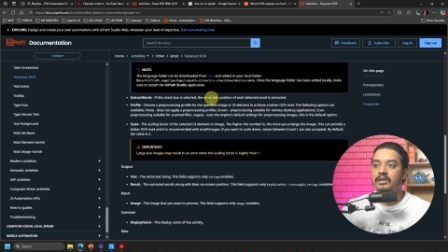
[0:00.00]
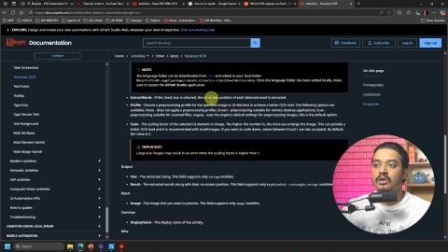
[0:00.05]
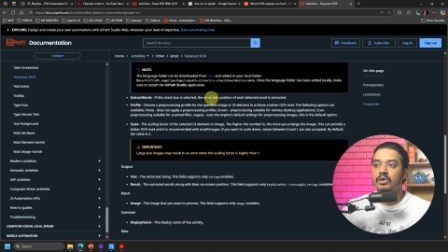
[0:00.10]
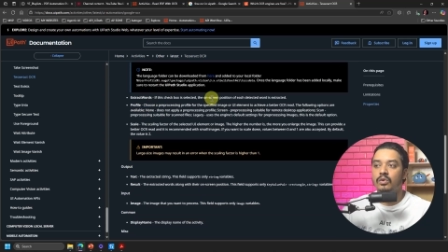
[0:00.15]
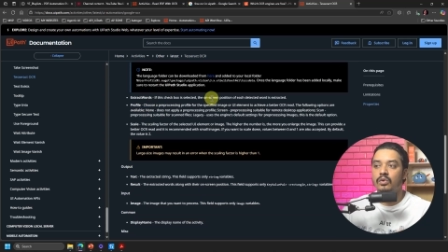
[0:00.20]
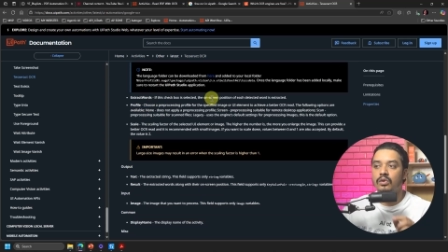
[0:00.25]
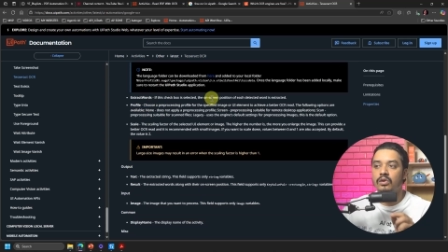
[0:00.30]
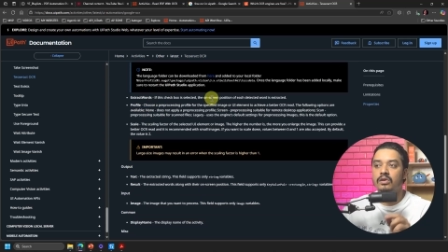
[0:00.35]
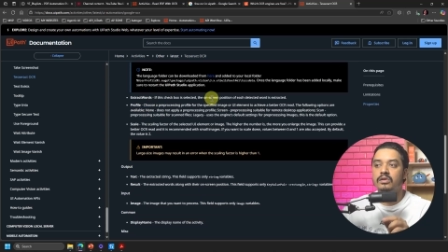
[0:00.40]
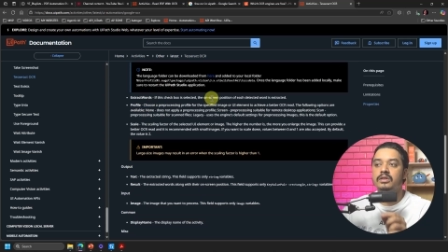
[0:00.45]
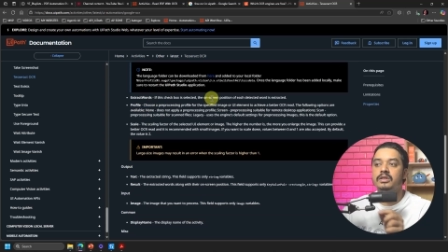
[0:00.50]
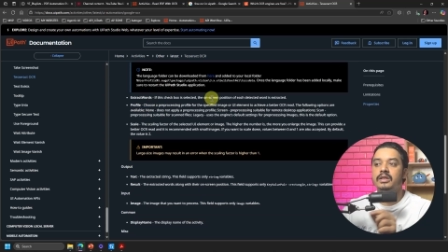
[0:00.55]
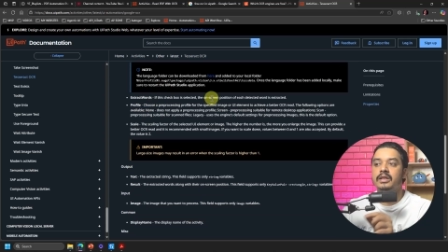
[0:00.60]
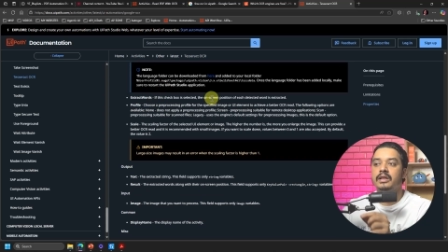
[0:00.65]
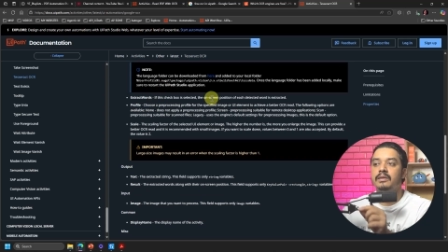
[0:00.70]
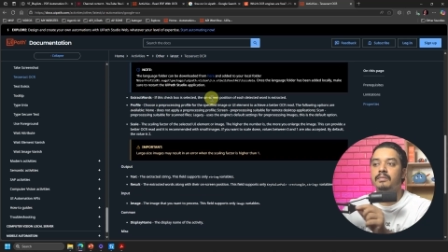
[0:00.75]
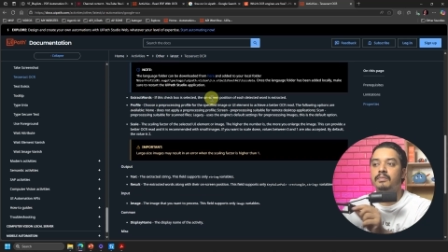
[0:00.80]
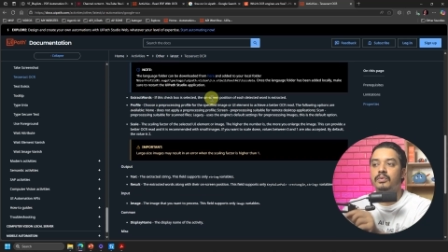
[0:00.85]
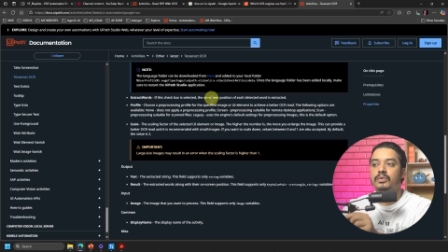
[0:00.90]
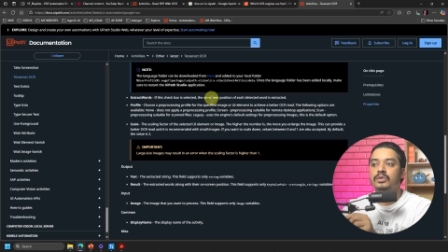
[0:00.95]
the on
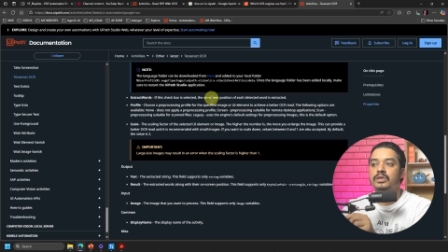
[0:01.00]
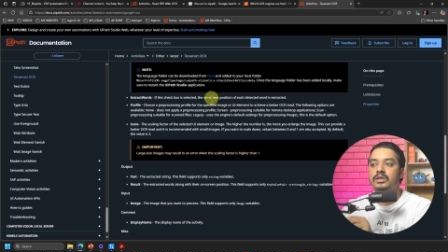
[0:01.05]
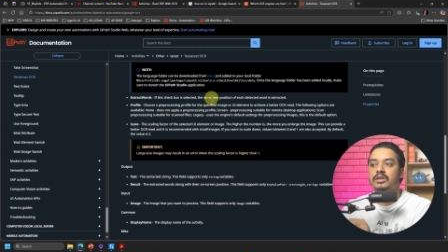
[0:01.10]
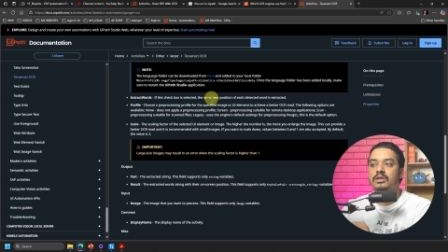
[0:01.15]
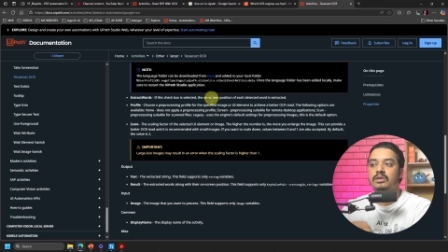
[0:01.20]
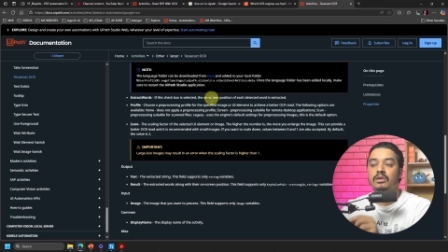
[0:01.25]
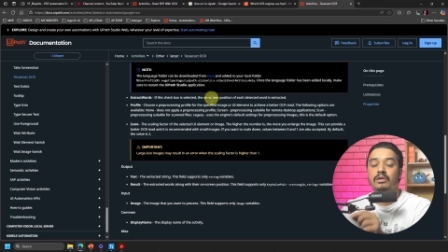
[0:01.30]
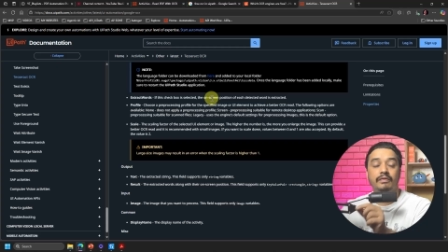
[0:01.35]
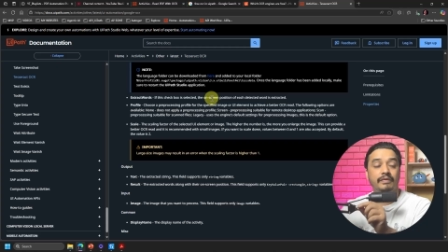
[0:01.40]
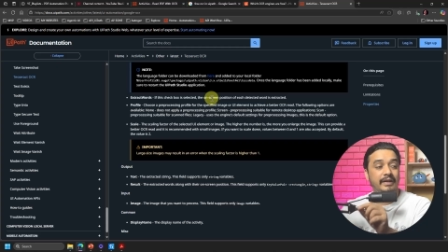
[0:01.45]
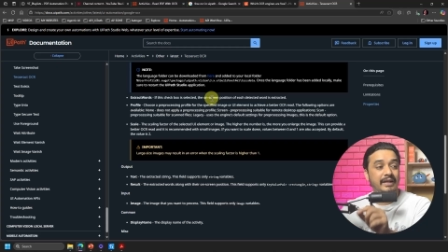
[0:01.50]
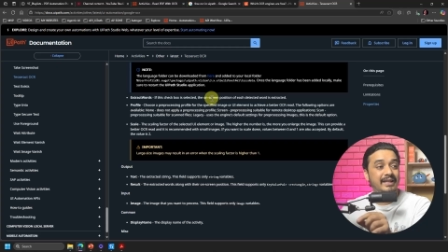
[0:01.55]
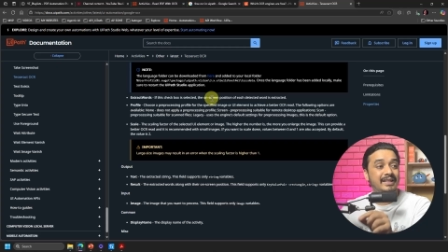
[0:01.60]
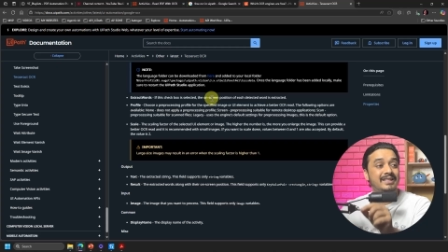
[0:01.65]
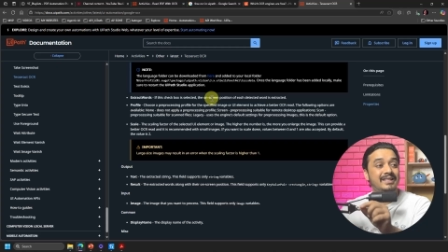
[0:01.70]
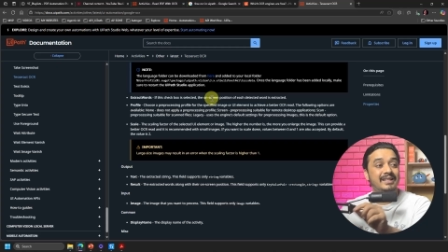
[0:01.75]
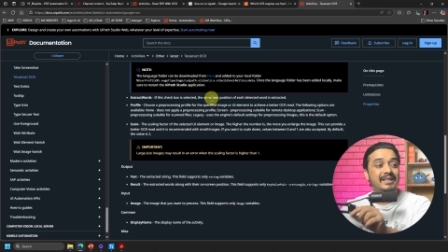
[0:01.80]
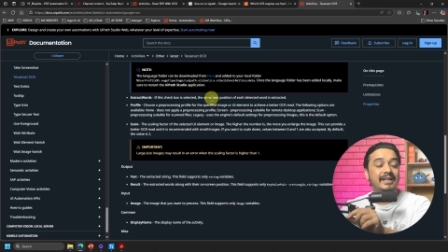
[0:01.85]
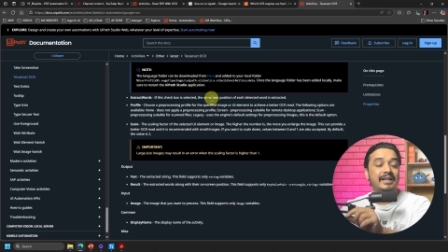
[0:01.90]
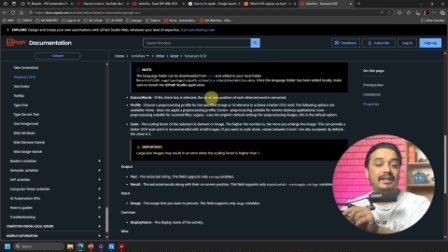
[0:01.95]
screen position of
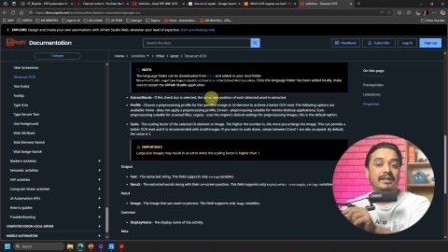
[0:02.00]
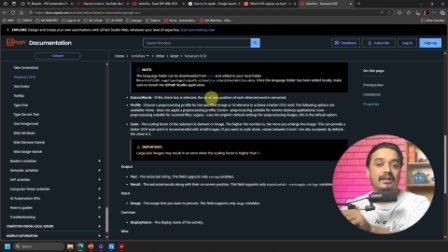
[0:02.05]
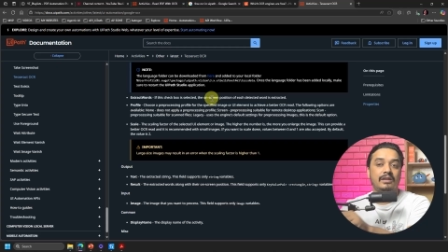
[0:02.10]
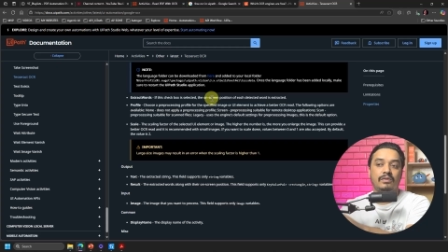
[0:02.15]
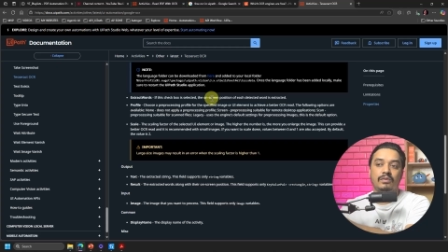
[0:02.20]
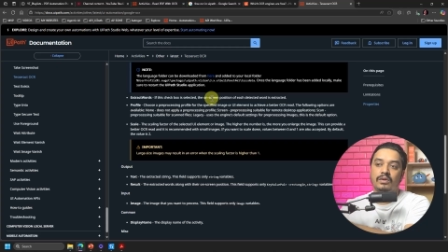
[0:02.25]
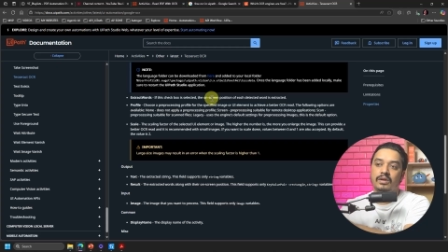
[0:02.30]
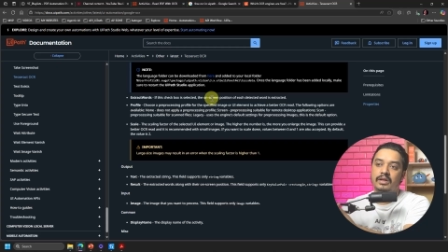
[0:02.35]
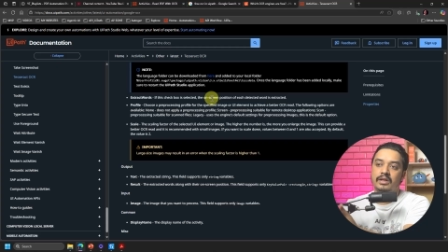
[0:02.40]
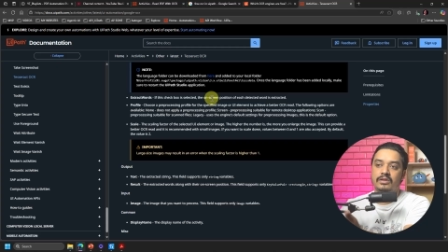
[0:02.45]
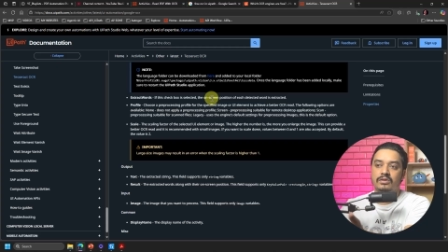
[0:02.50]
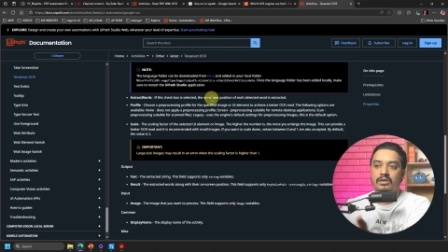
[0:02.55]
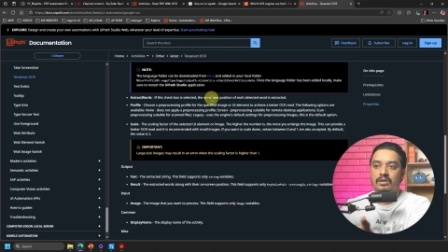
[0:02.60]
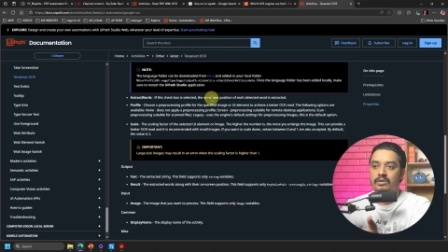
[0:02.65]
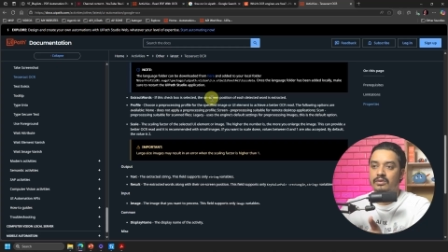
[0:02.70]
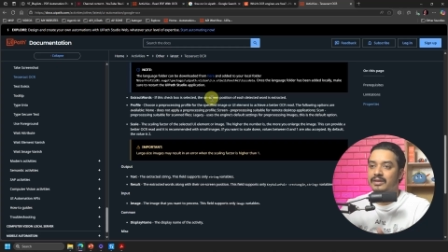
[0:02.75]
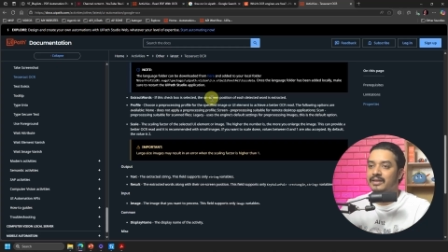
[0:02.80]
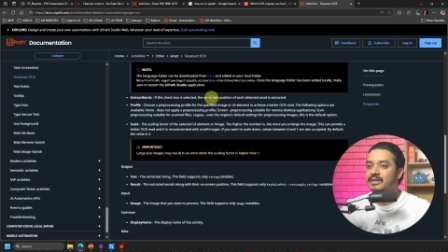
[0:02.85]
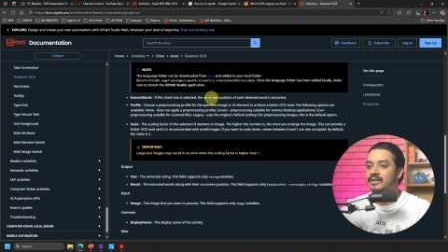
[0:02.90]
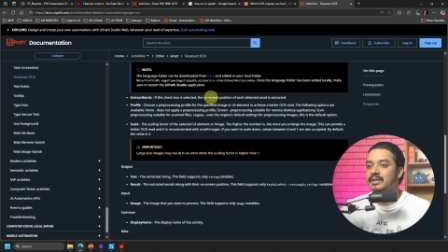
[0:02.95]
each detected word is
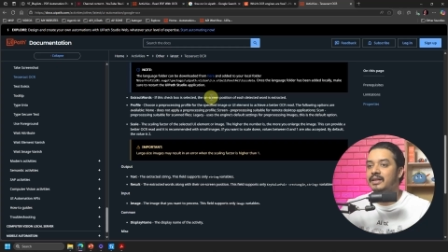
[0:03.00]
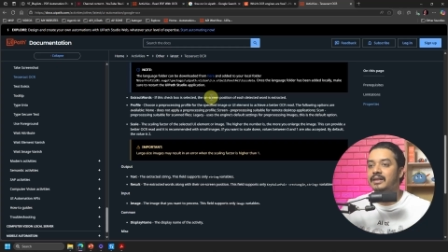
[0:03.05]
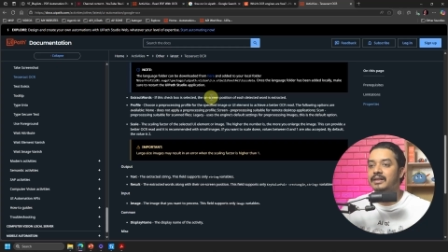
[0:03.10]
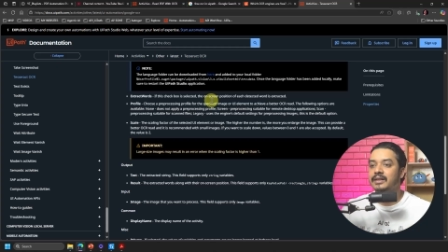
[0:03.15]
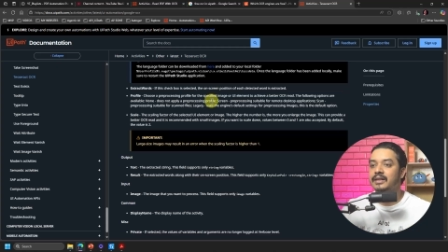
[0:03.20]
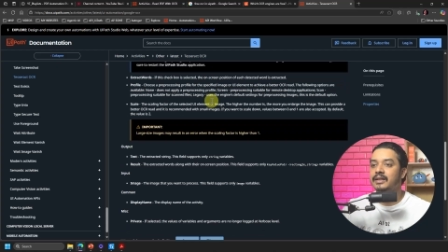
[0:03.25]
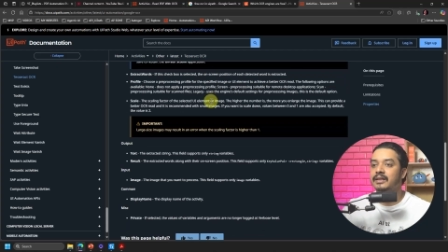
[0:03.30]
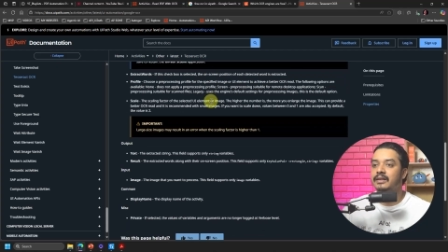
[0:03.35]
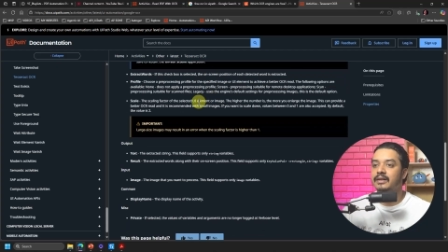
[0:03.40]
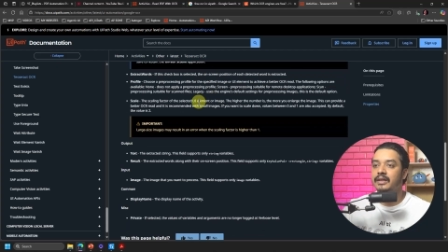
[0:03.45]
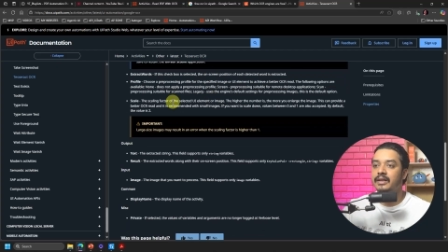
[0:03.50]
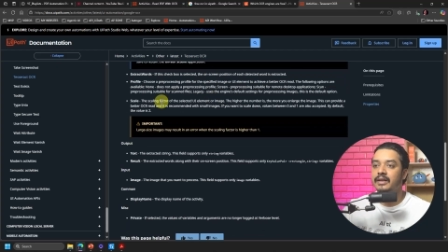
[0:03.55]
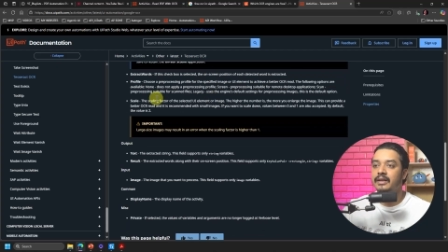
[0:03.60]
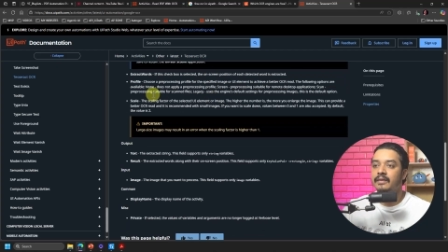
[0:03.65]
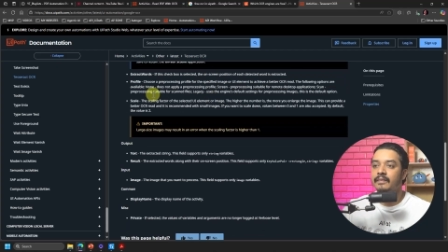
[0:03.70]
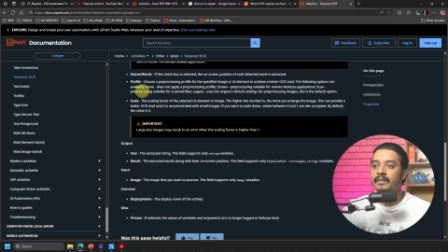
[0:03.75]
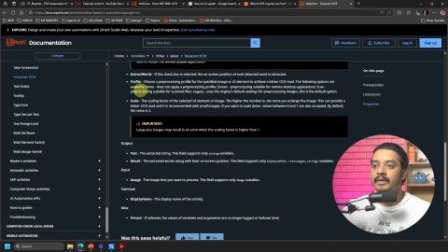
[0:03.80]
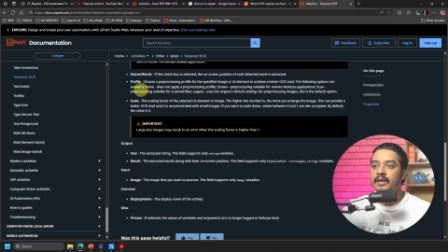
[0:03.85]
also extracted, right?